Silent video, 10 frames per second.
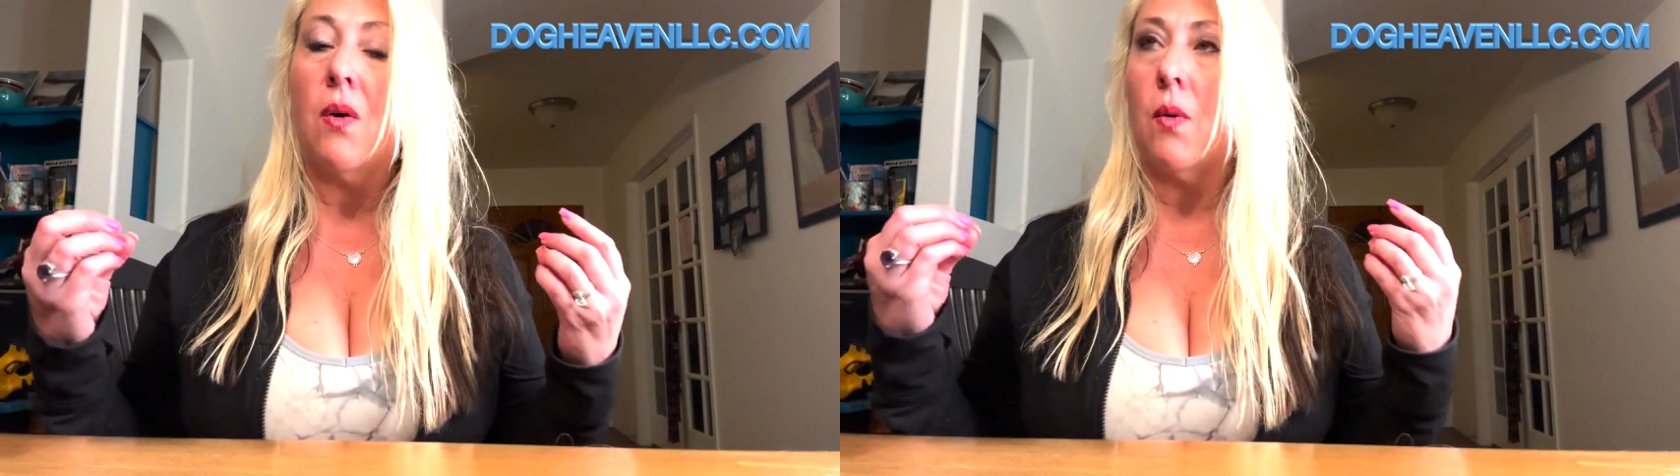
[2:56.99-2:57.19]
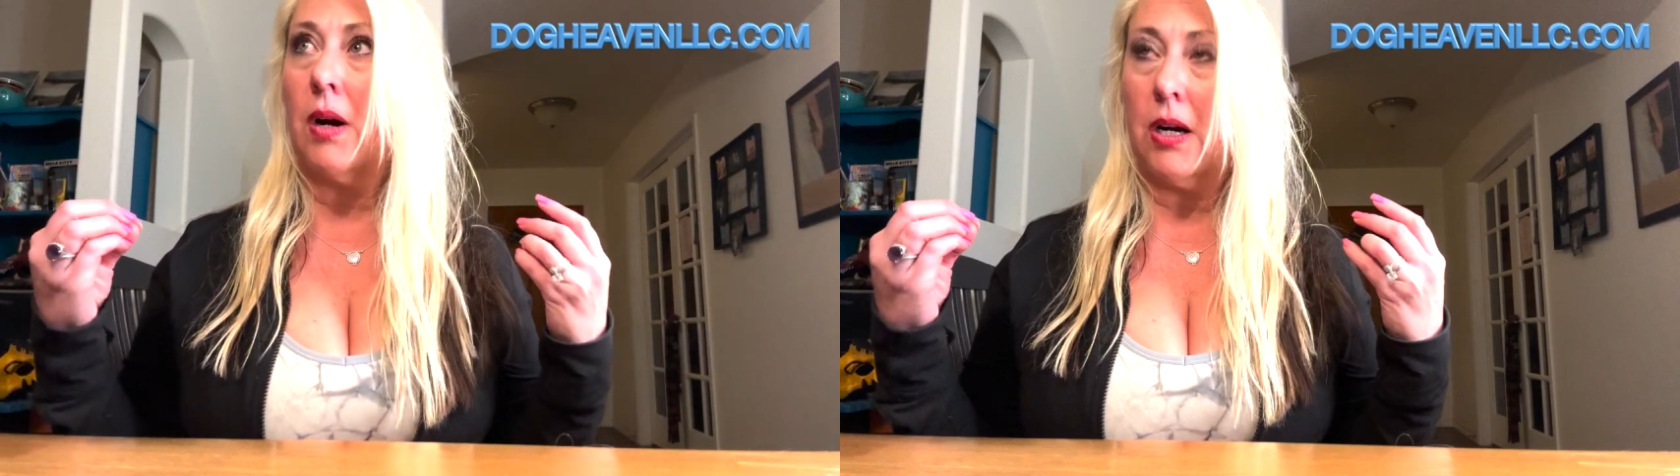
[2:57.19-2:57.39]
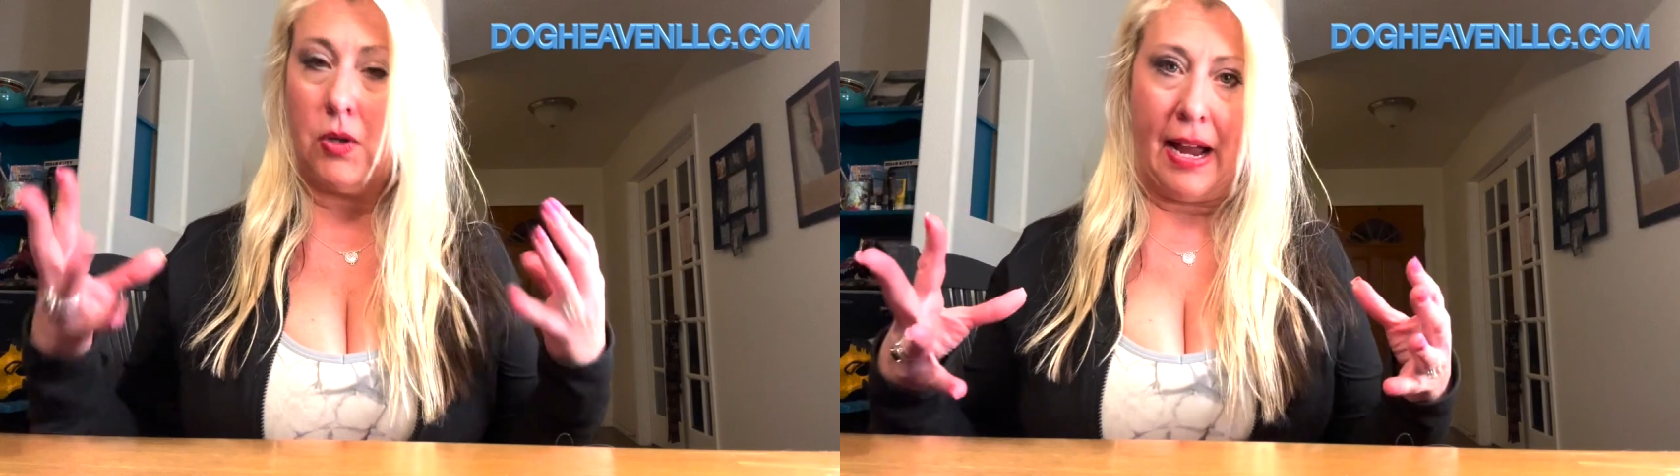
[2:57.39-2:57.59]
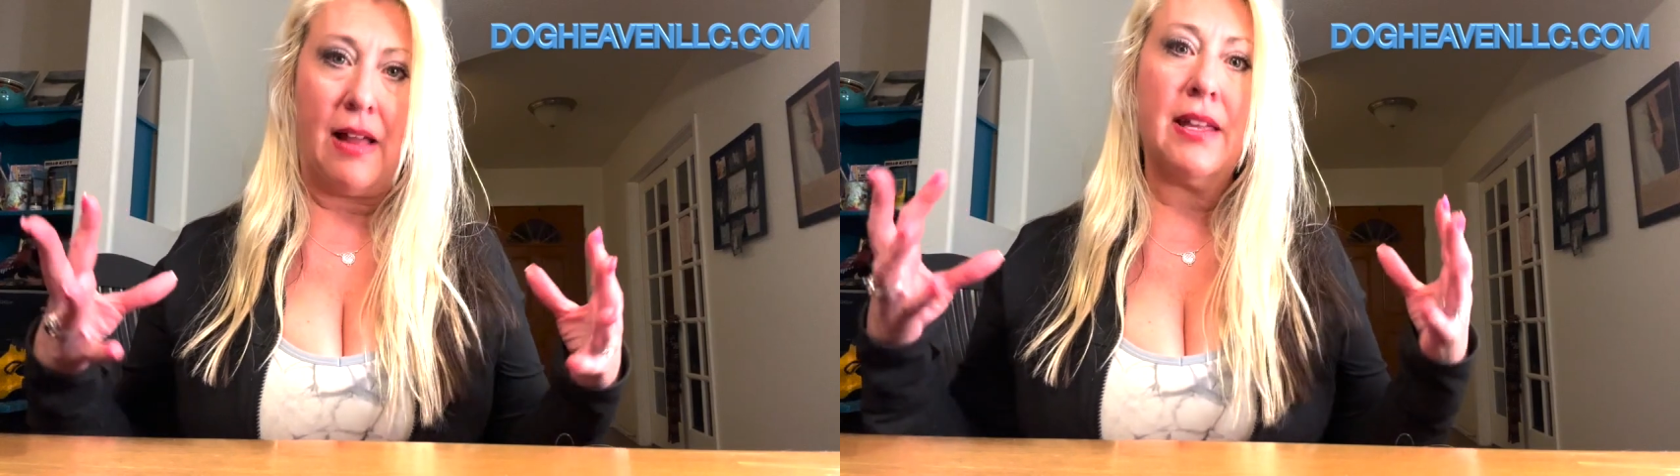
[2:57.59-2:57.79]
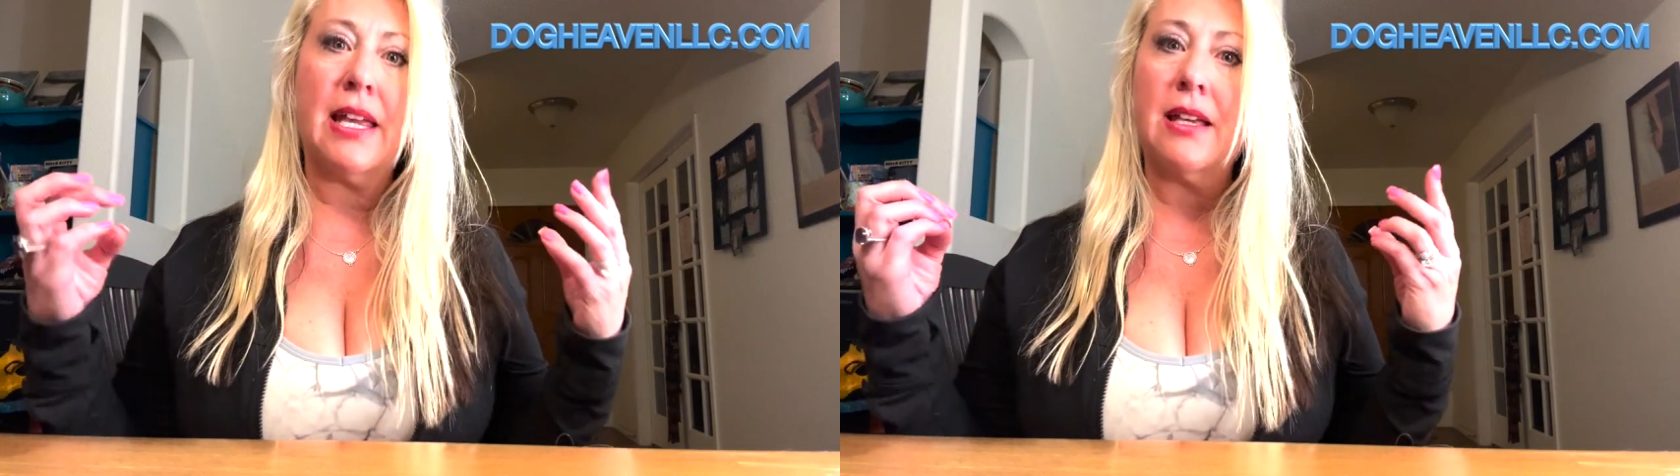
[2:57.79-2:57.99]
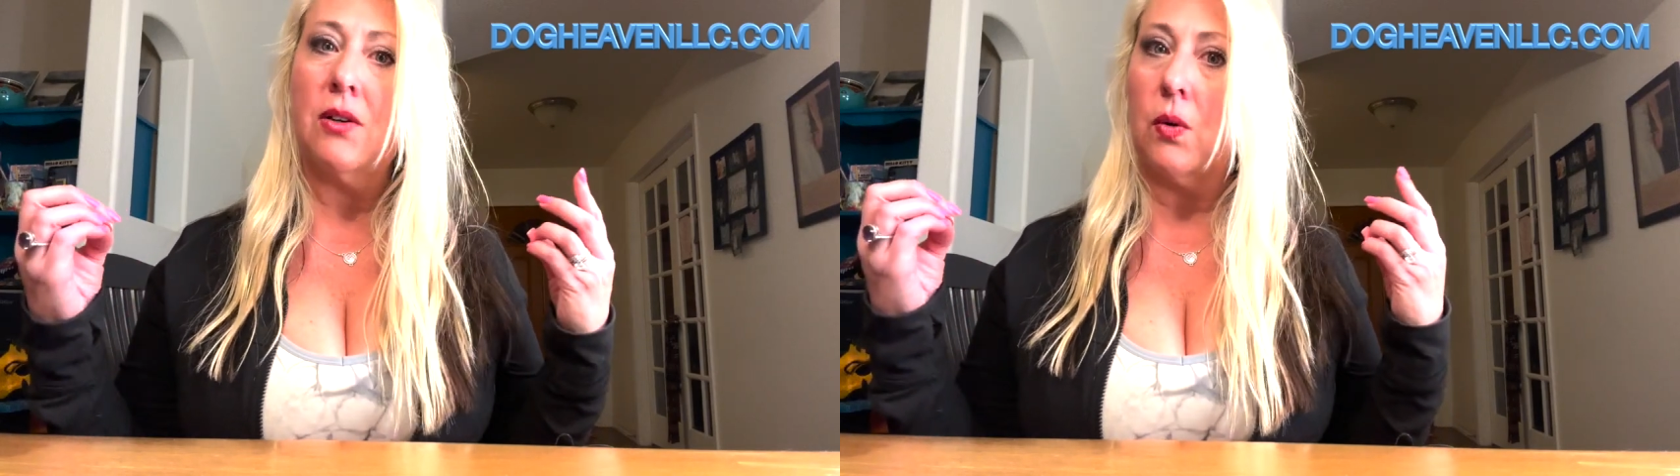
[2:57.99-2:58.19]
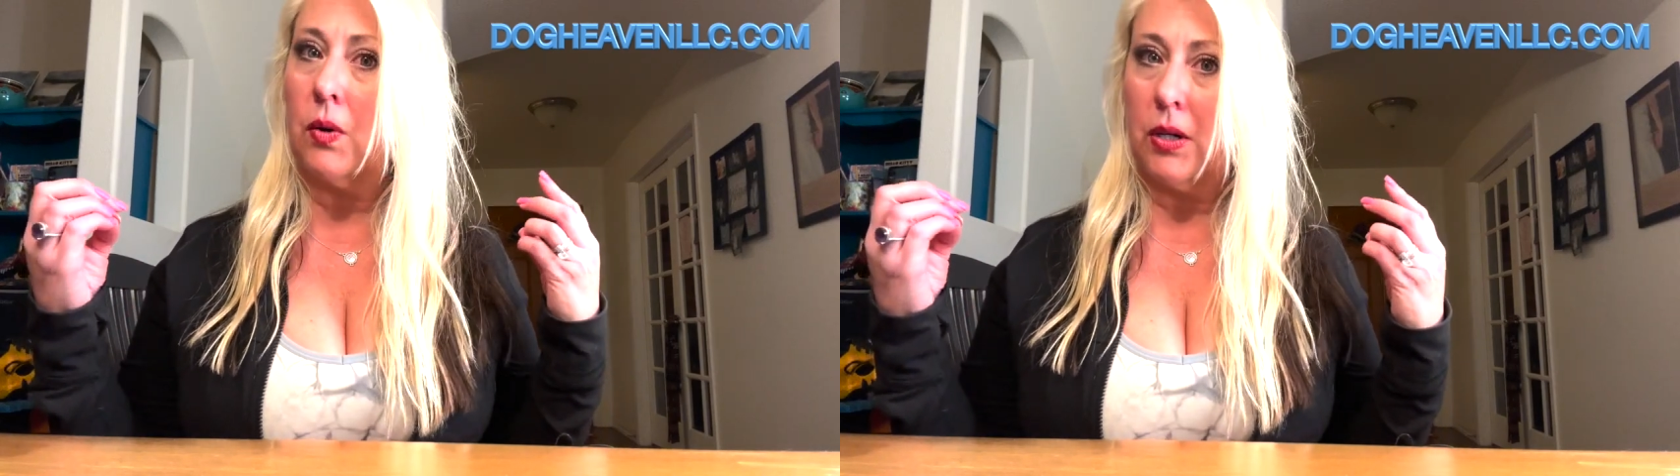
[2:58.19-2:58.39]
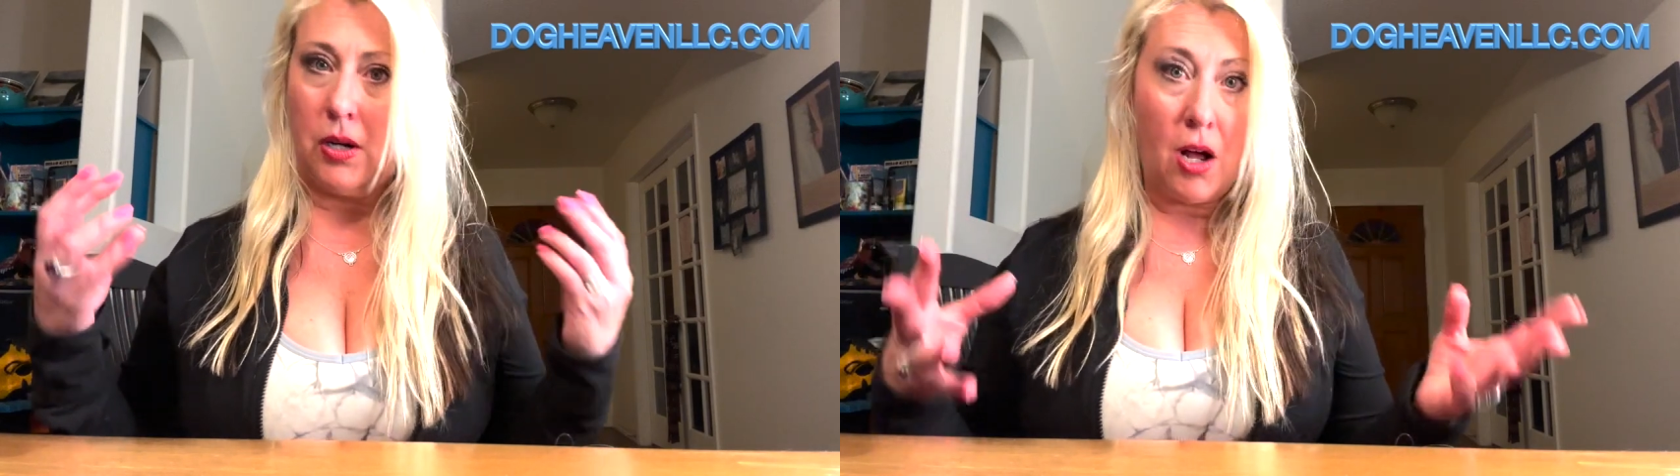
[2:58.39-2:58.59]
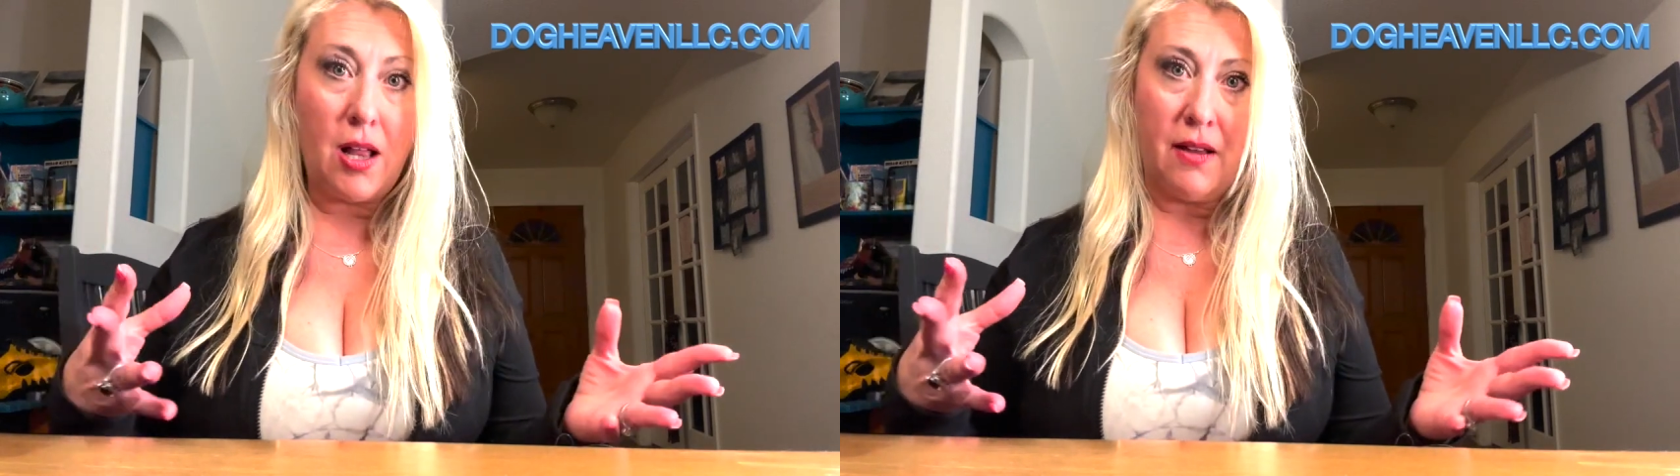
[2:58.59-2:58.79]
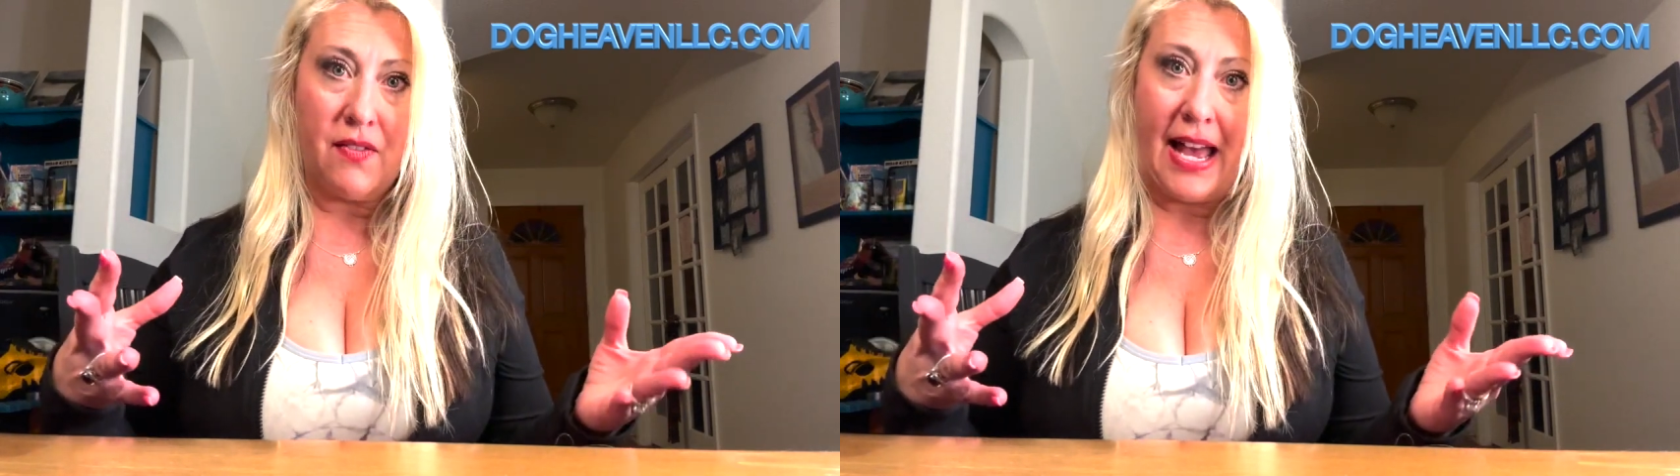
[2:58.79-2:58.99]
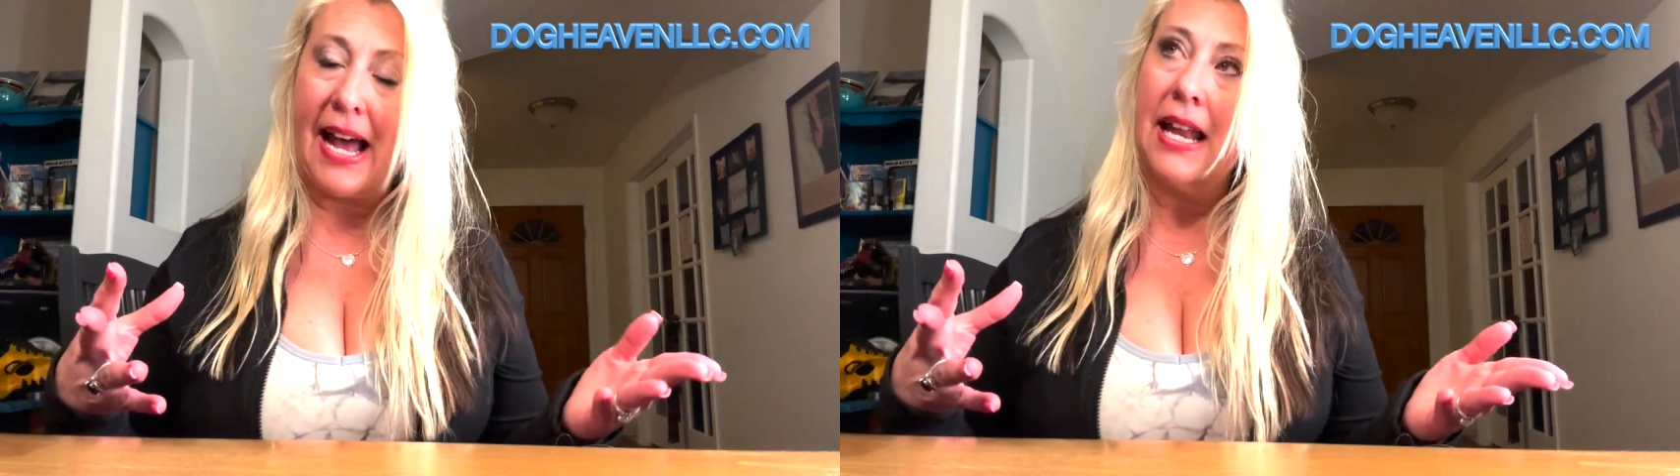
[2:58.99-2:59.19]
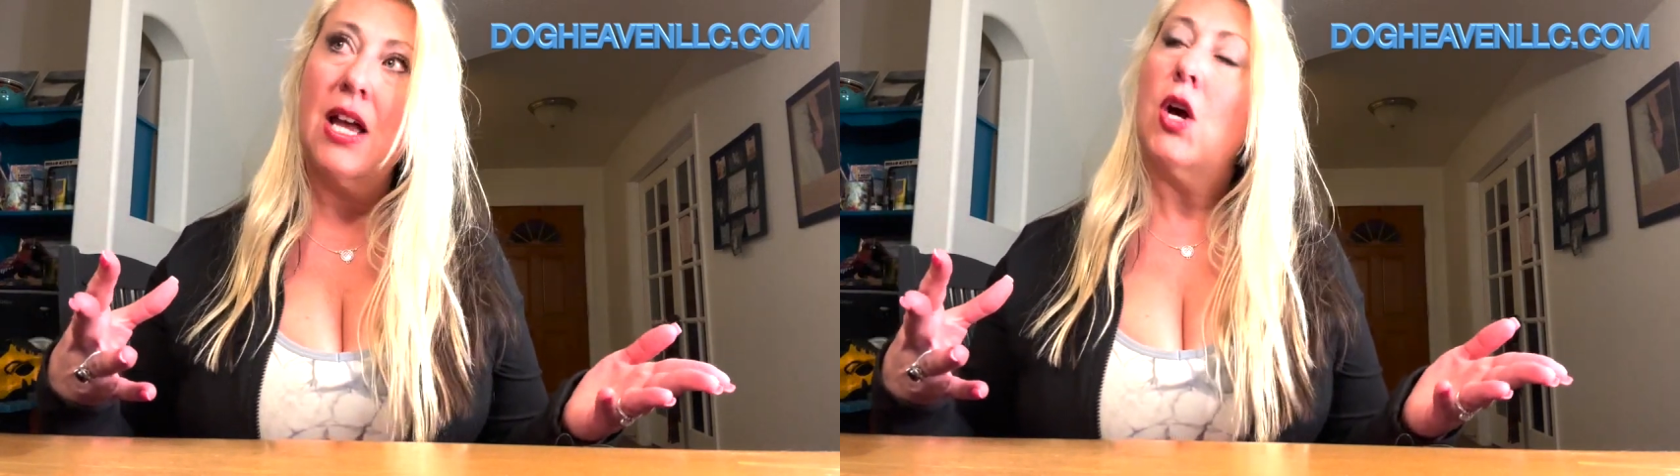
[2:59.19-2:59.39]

or growling or all of that,